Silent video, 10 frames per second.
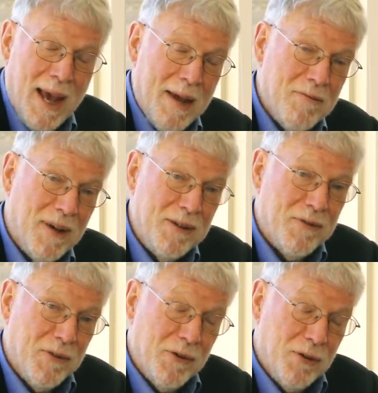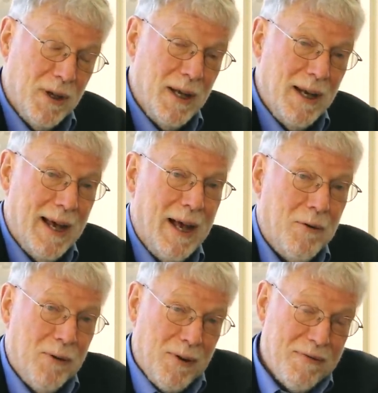And vice versa,
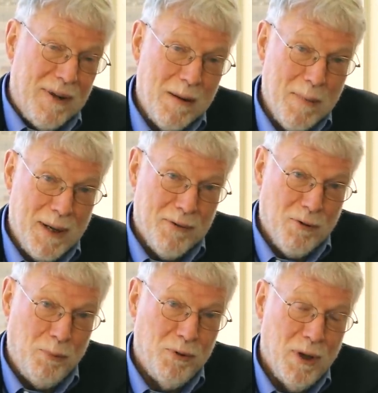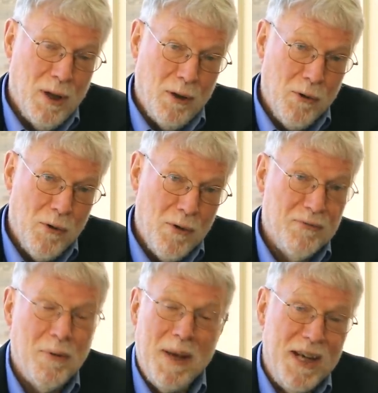how do the fragmented groups learn
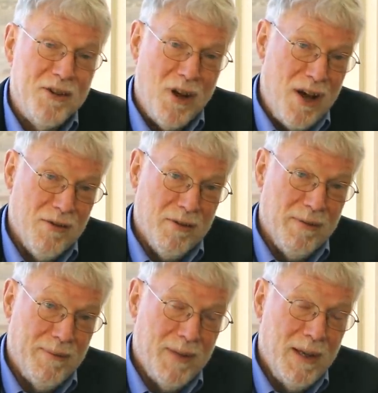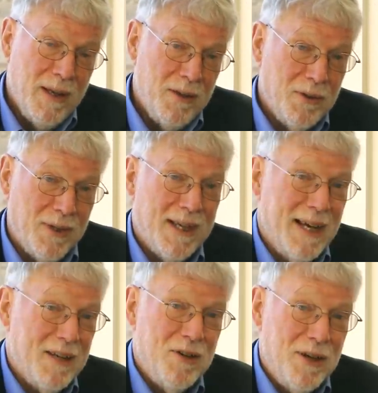from each other? So the
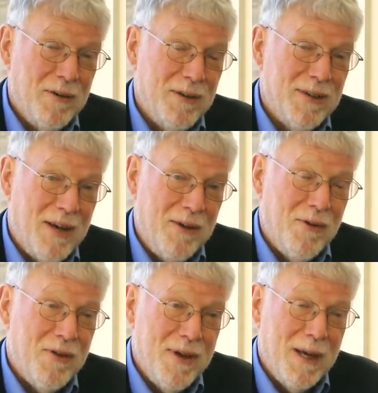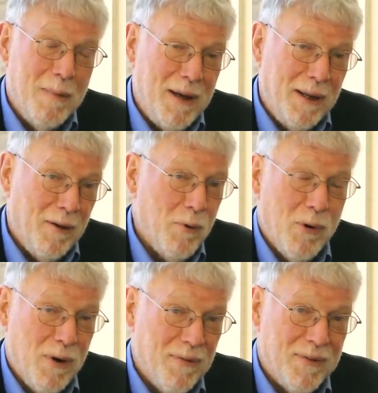catch here is, how do you think about, in the
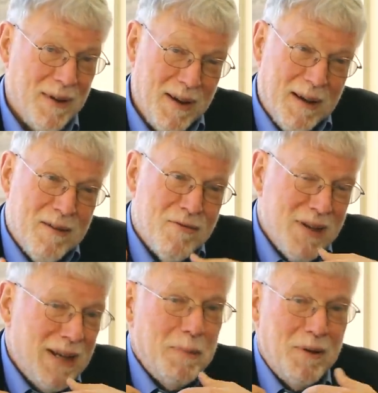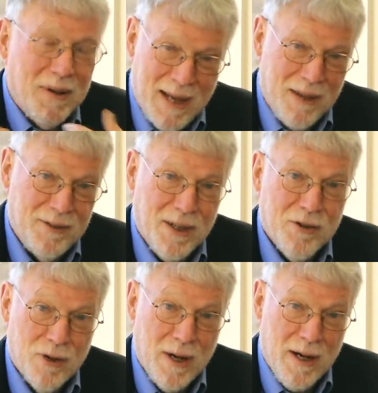world of incredibly constant
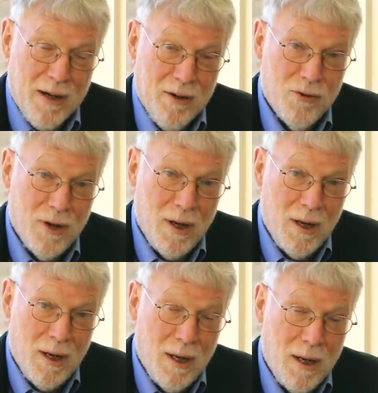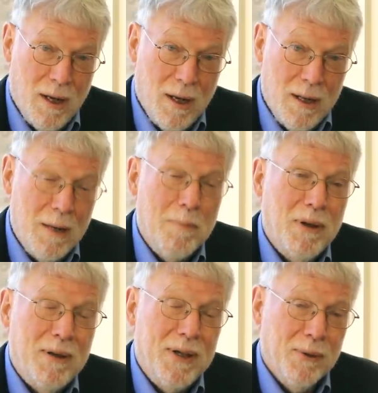change, the
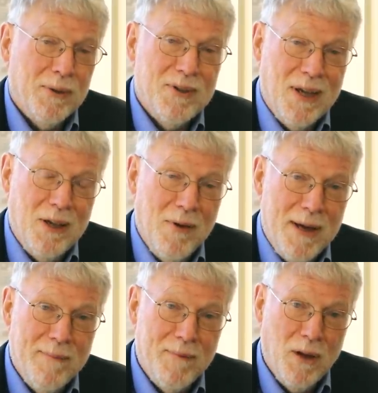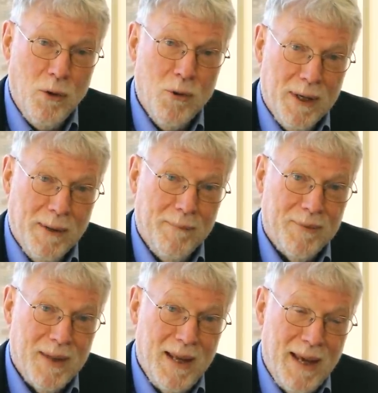ability to accelerate learning?
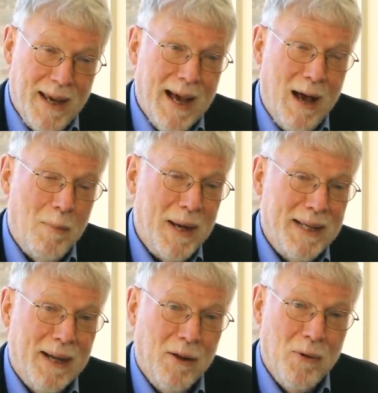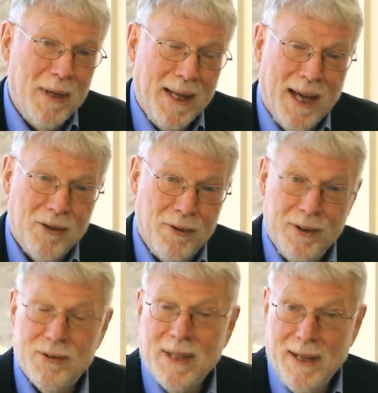And how might that learning
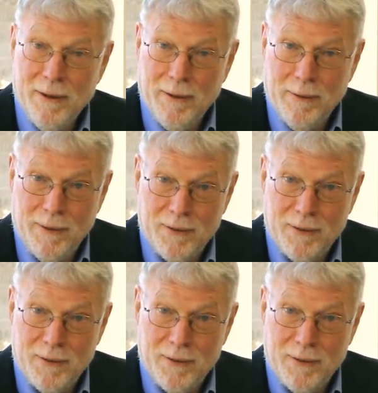actually scarce?